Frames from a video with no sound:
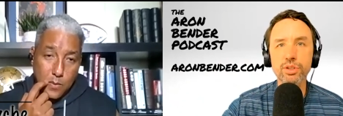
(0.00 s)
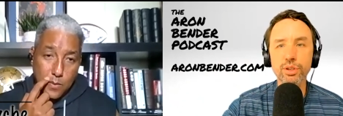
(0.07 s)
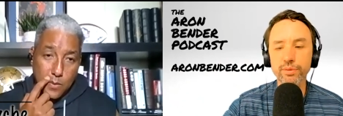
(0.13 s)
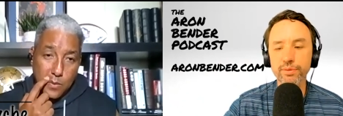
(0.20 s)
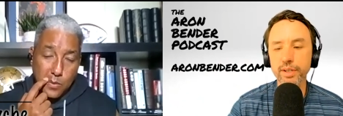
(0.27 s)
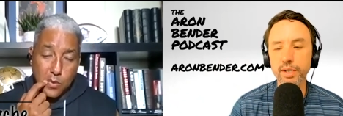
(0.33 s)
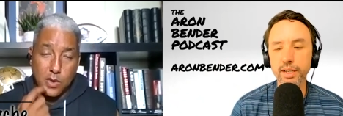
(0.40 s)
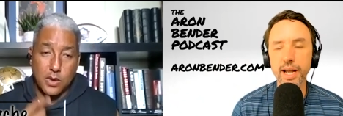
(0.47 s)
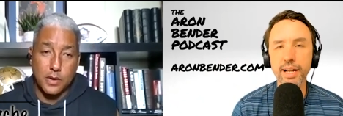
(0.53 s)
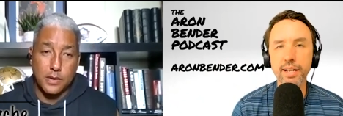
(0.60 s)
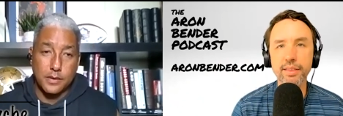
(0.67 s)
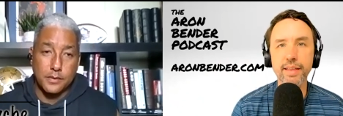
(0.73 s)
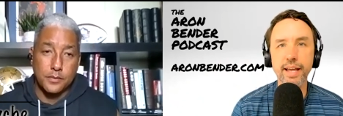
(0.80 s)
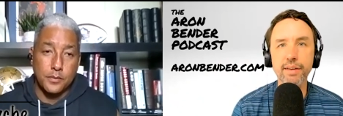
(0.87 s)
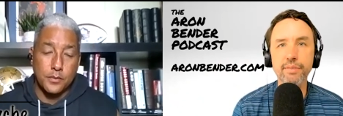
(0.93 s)
Speaker 1: do you feel
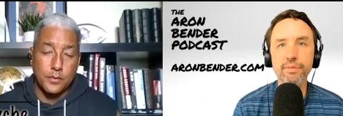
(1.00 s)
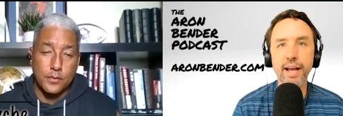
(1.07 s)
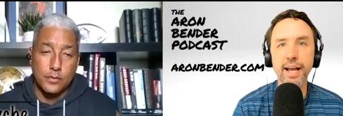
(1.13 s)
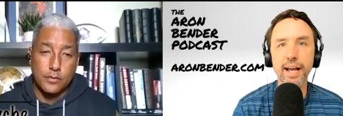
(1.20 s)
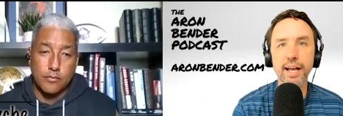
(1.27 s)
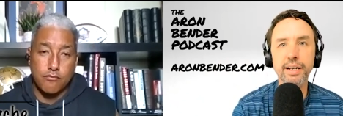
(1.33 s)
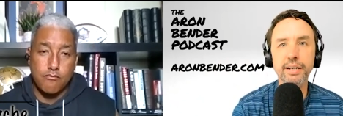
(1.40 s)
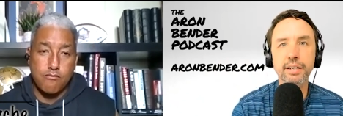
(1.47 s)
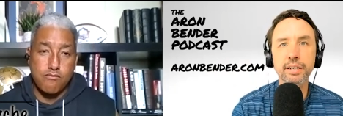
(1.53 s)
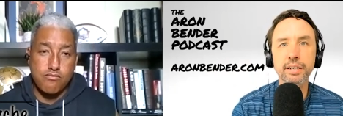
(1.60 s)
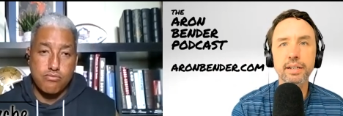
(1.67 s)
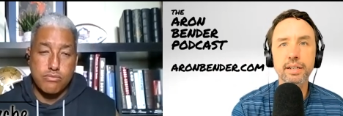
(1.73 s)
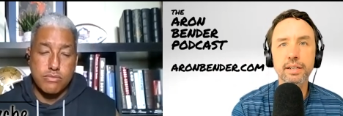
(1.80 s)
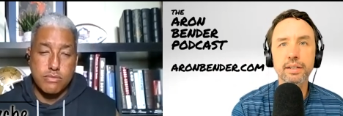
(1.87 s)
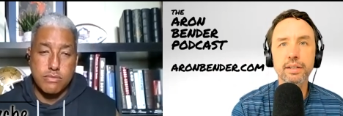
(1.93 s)
like they've had
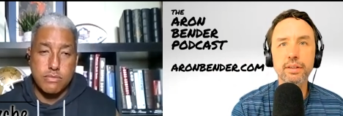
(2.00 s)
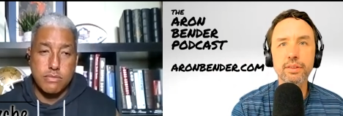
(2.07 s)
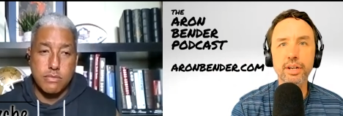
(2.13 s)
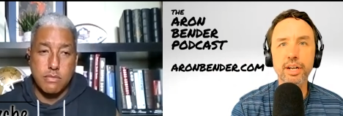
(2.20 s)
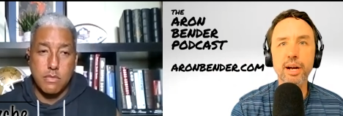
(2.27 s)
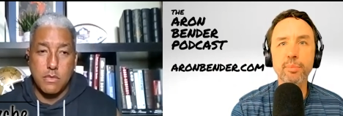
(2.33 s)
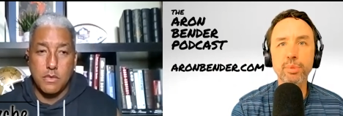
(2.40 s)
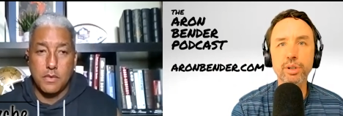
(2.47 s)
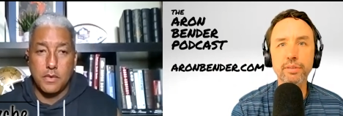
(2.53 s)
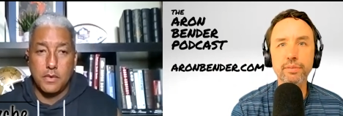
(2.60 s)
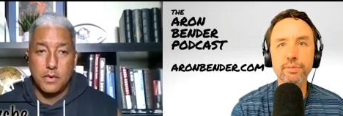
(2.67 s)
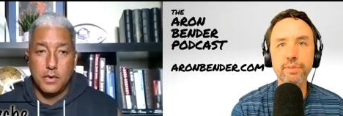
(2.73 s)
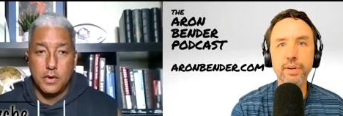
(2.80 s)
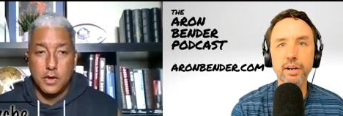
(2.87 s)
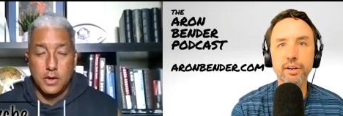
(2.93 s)
the number
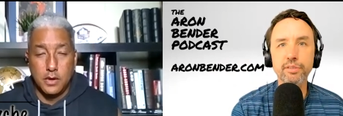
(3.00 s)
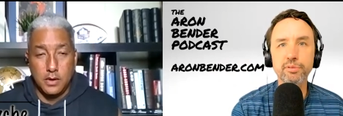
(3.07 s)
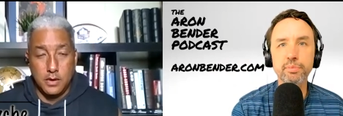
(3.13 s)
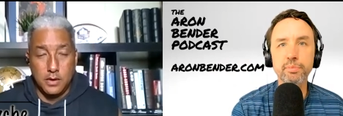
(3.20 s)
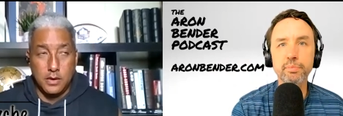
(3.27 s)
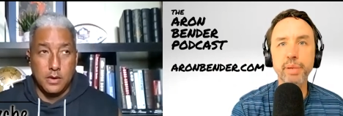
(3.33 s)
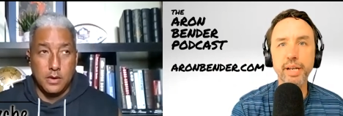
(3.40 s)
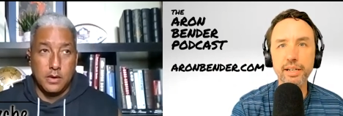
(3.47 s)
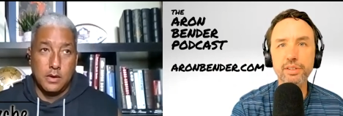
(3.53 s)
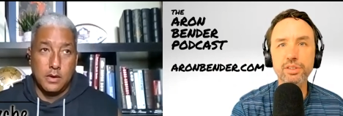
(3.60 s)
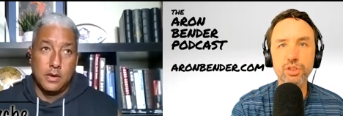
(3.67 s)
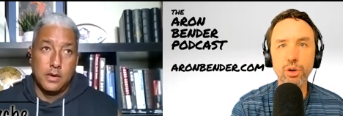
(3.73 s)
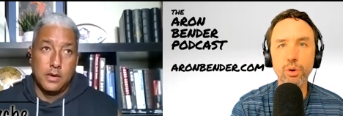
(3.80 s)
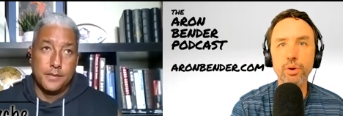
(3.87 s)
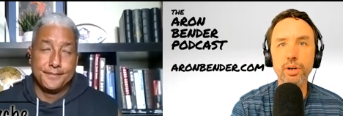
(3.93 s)
of of big
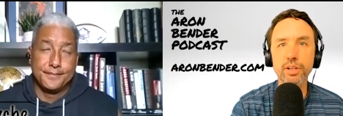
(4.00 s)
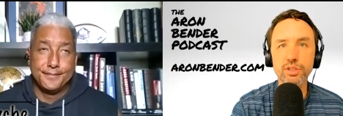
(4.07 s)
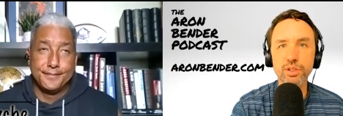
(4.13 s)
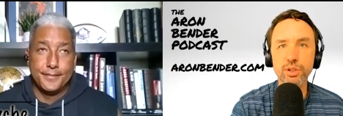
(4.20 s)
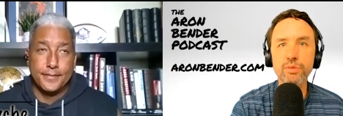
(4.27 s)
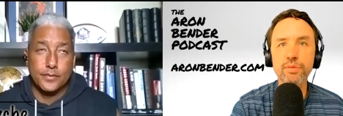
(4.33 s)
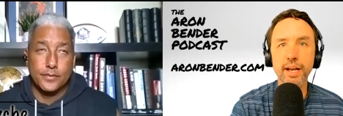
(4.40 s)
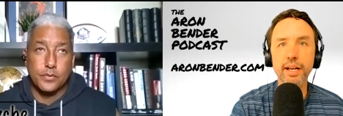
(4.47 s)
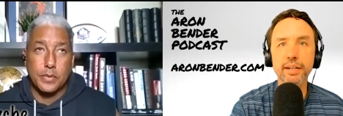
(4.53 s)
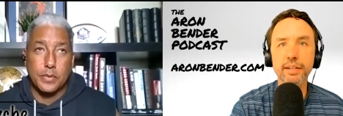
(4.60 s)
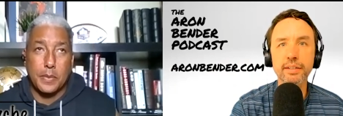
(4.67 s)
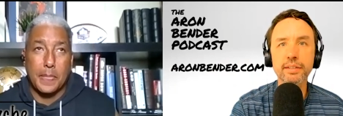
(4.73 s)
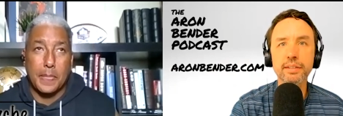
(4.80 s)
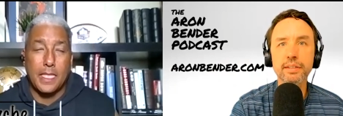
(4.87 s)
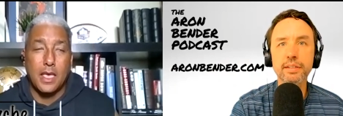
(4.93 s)
stories you've had?
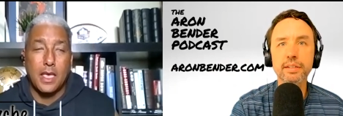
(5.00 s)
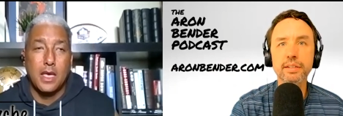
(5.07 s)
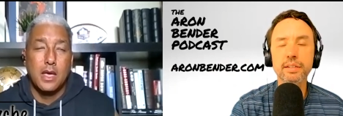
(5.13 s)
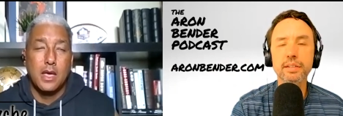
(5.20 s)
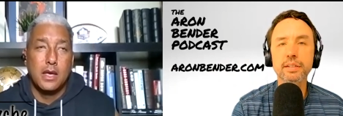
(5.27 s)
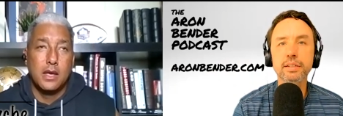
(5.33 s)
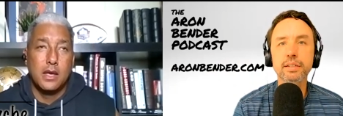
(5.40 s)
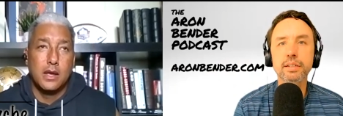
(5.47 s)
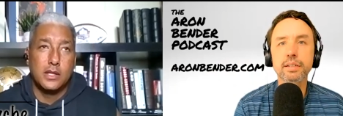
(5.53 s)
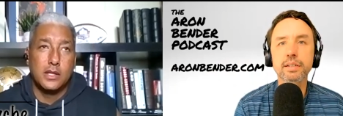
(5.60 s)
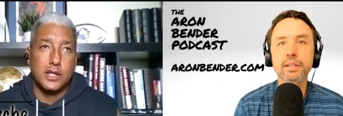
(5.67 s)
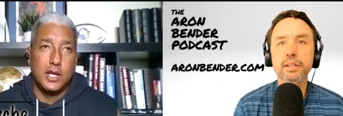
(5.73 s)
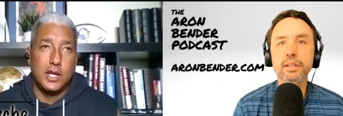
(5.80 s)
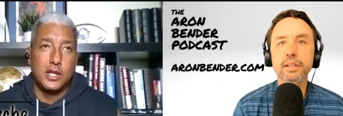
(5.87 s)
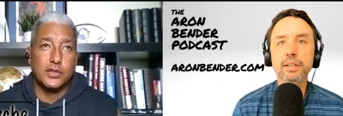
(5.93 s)

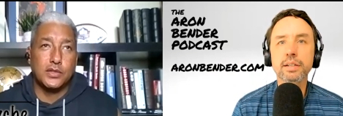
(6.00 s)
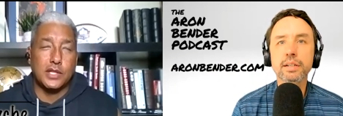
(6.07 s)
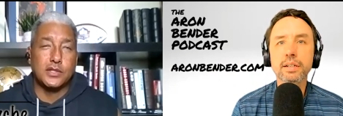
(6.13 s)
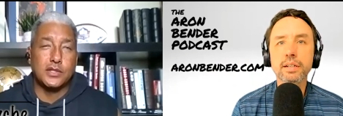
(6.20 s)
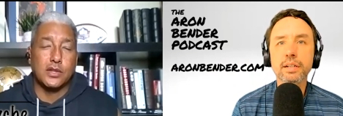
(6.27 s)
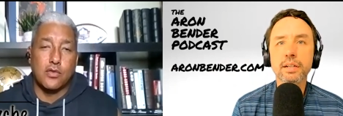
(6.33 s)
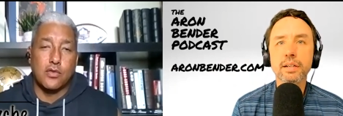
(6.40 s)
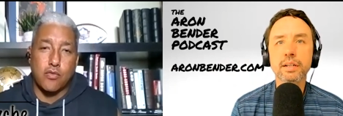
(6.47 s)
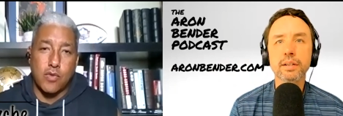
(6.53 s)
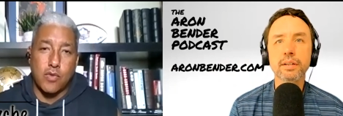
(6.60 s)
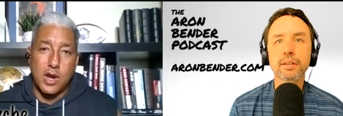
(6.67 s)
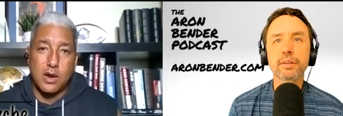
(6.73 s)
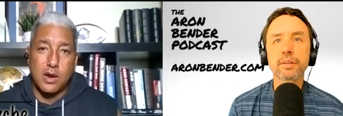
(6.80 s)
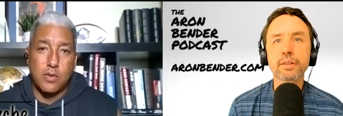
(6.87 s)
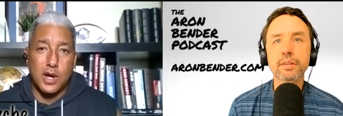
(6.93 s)
Speaker 2: It's inter- That's a
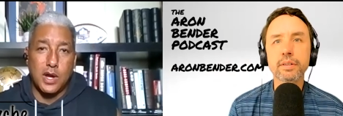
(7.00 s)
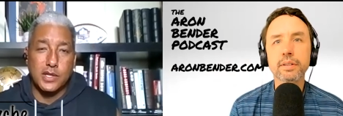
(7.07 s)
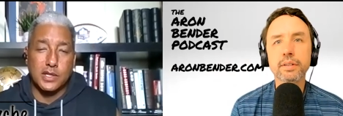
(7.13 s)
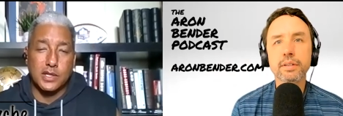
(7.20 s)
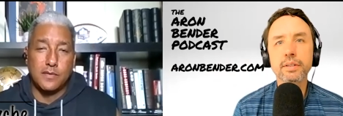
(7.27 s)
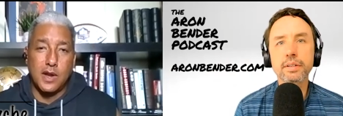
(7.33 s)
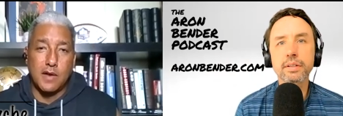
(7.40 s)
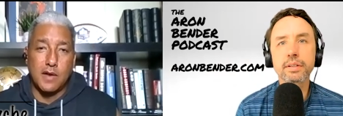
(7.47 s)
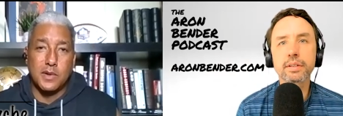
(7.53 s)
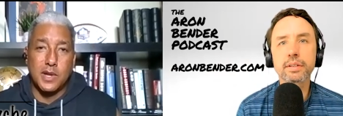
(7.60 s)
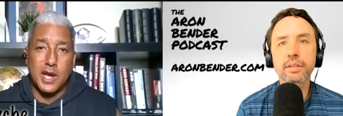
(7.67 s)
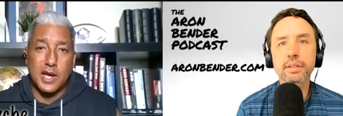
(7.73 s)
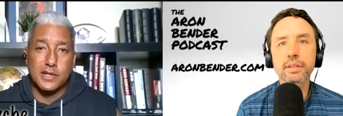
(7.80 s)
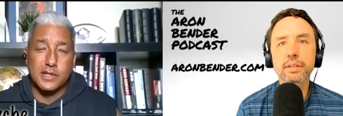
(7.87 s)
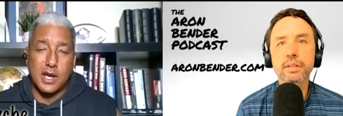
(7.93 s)
great question. I've never
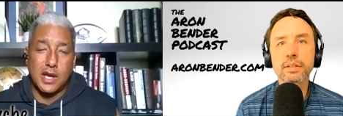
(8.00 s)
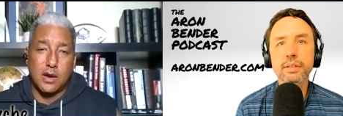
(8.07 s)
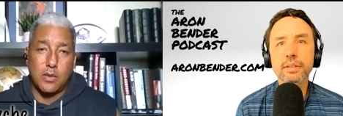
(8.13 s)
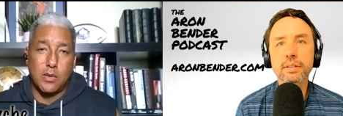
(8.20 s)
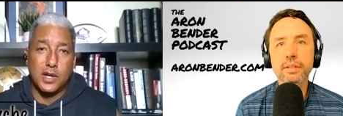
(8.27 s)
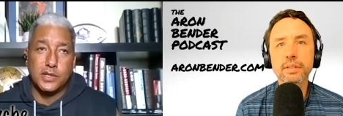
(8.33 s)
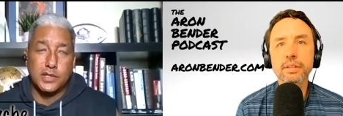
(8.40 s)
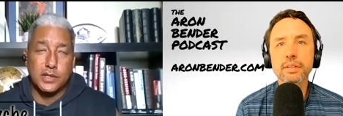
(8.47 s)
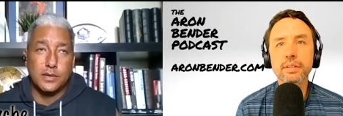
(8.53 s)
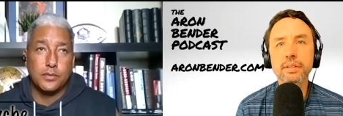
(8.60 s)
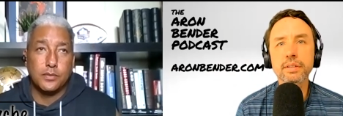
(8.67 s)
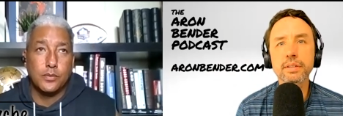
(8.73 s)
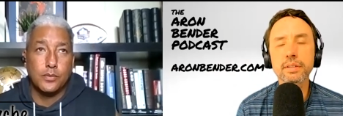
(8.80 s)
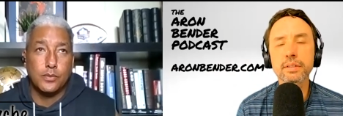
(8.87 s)
been asked that question.